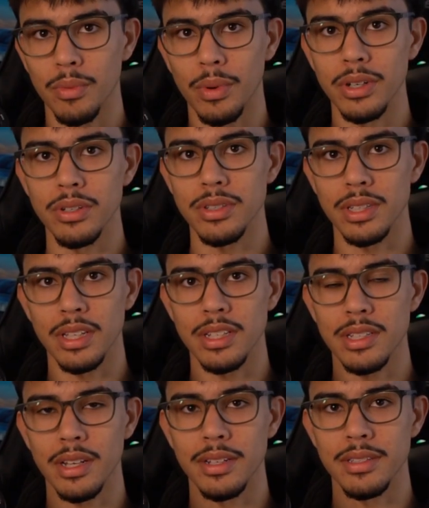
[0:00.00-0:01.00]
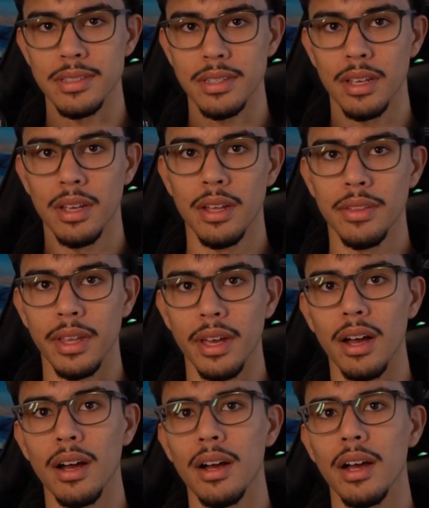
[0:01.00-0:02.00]
when using this lens, they
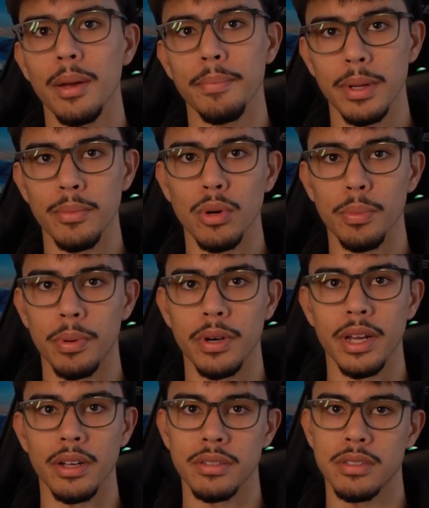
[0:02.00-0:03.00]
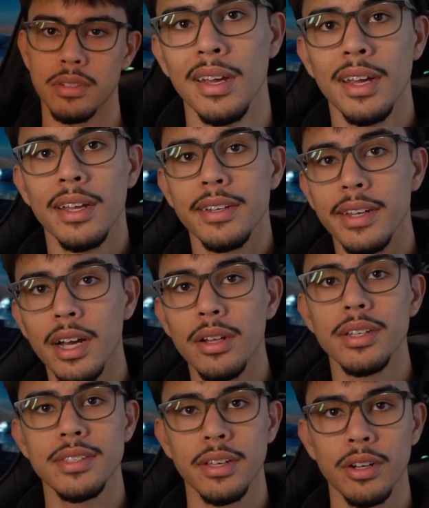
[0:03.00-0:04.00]
are a bit more pronounced. Now
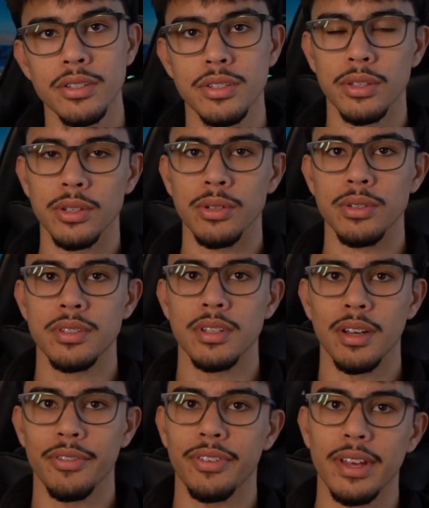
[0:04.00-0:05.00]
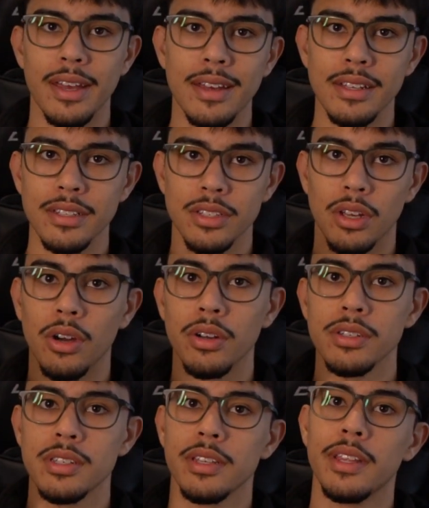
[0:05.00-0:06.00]
let's get on to the good stuff, and
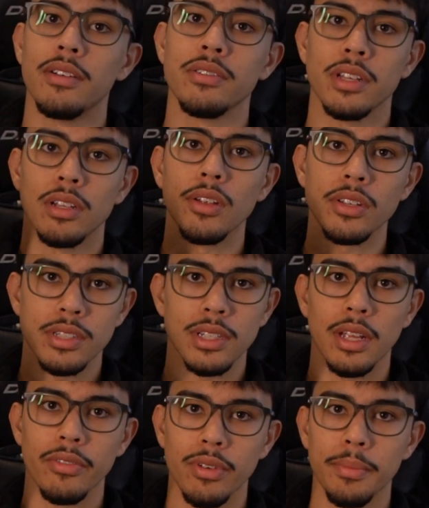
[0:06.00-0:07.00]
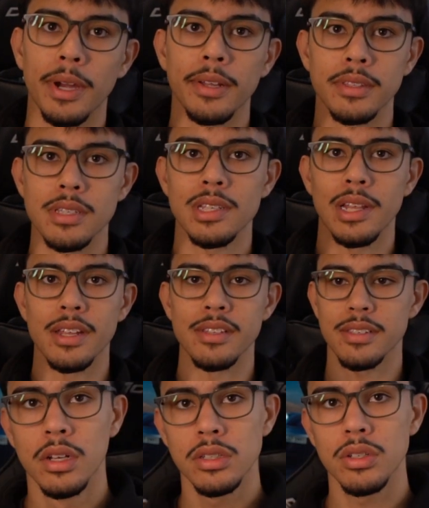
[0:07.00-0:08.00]
honestly there is a lot to love about this
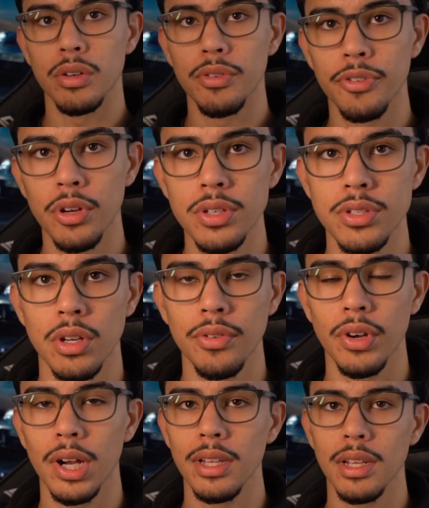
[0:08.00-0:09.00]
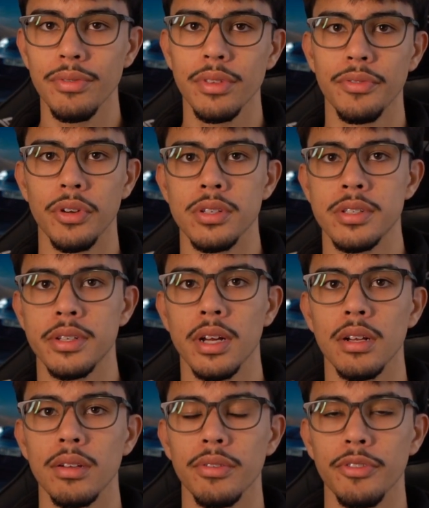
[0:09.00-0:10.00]
lens. So first off, I love the
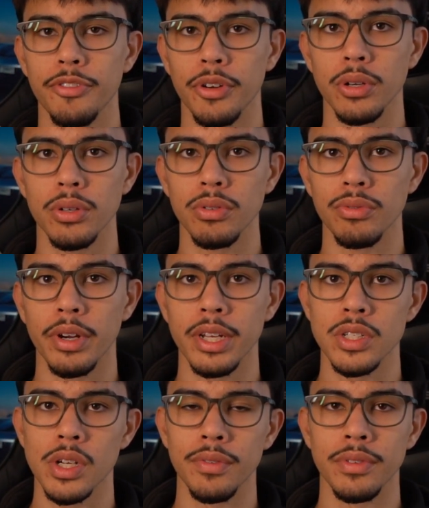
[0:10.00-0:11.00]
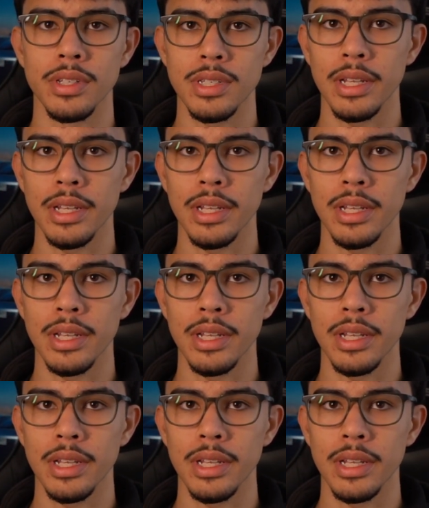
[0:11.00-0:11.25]
versatile focal range of this